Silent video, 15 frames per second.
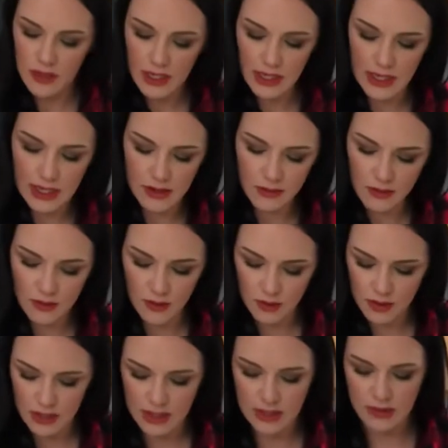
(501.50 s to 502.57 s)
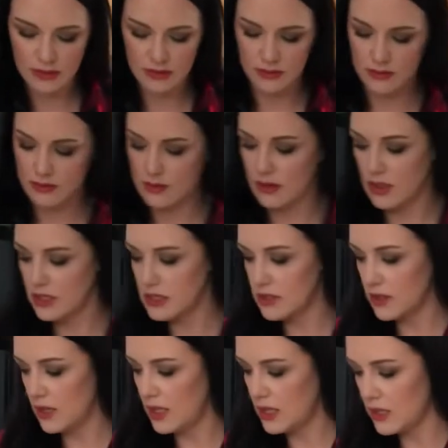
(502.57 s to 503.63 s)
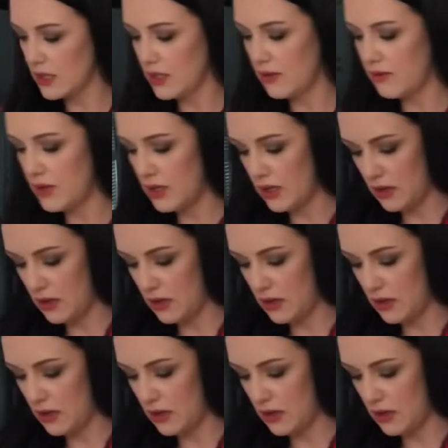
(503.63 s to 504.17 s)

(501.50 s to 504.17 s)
now, hold on. Let's go ahead and give it a,